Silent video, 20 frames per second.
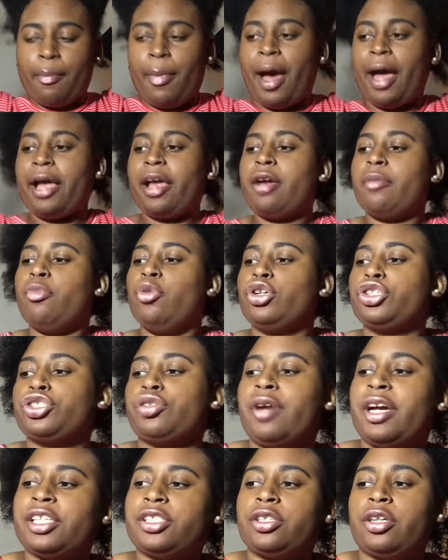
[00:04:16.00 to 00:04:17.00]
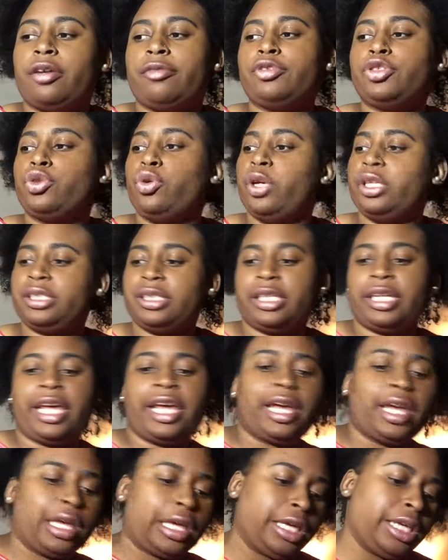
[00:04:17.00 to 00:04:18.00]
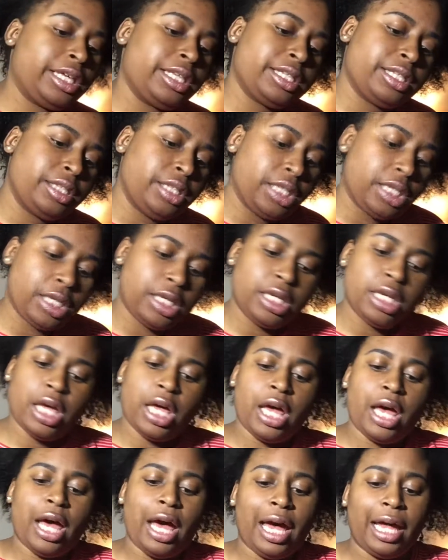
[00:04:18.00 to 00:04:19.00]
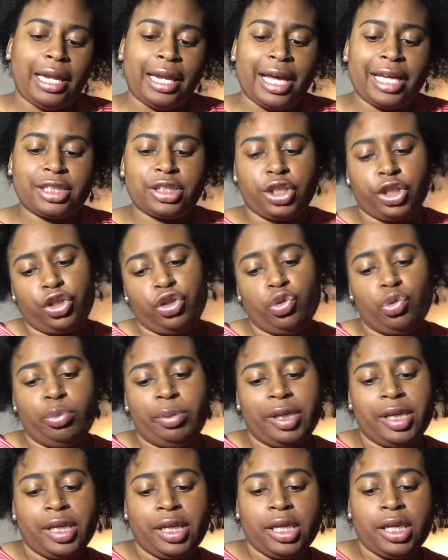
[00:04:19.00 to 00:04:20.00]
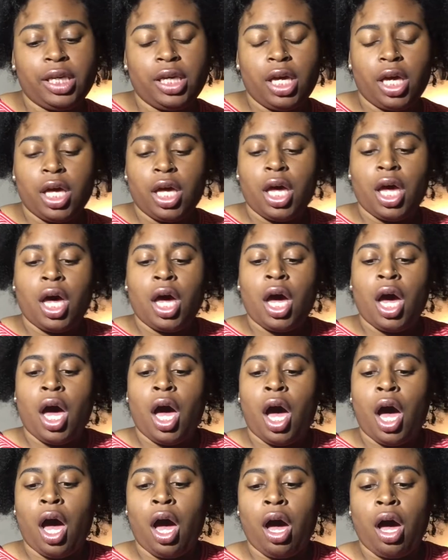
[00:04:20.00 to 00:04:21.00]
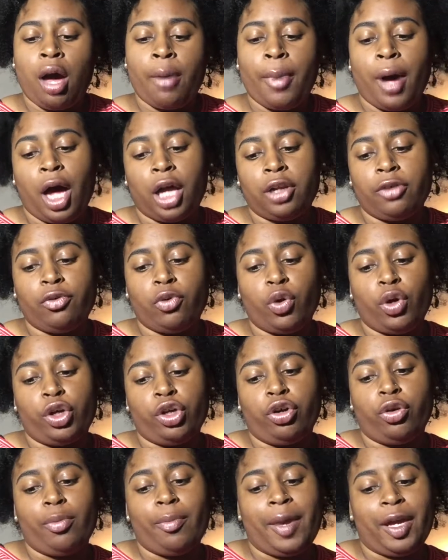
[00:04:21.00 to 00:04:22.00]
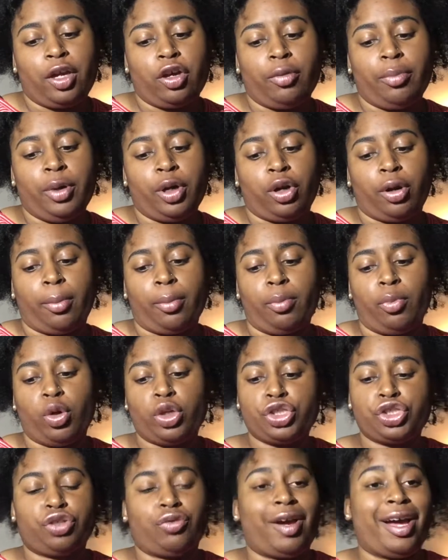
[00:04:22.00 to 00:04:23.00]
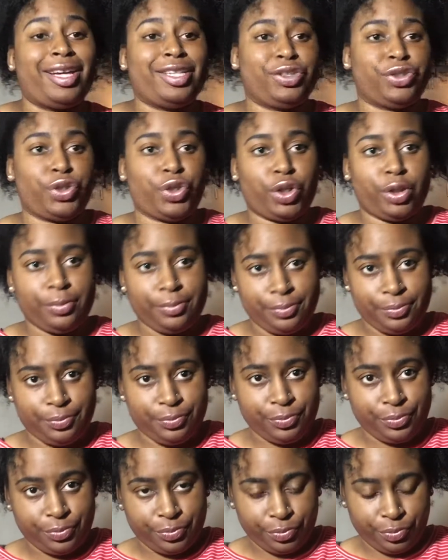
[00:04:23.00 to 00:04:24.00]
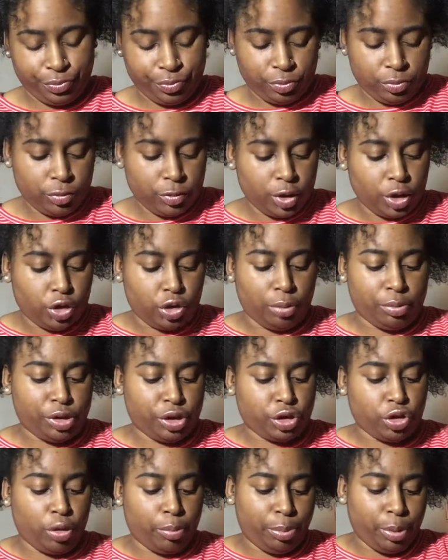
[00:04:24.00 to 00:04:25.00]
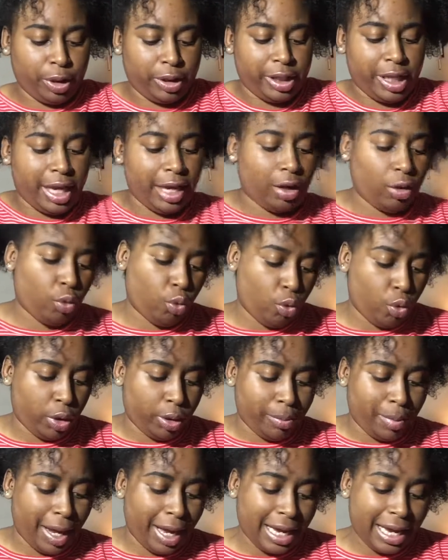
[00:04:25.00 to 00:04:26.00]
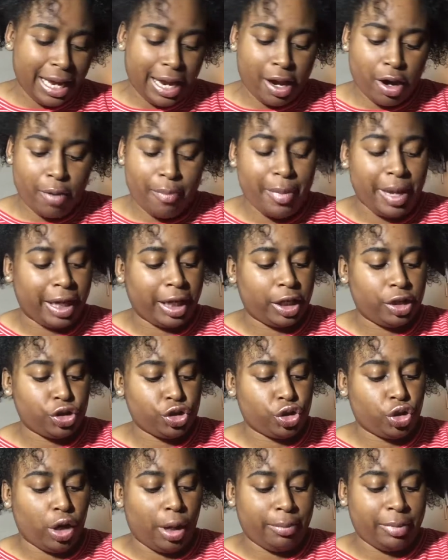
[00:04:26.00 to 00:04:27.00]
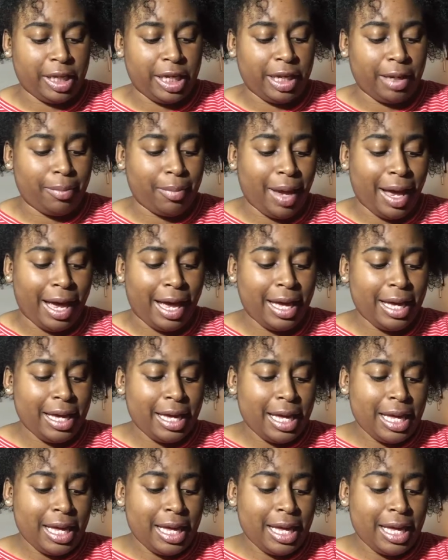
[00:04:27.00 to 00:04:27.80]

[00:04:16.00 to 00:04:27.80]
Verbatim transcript: my hair moisturizer of choice today is the Elasta QP um, Olive Oil Mango Butter Moisturizer. So I'm just going to put that on my hair, making sure I'm getting my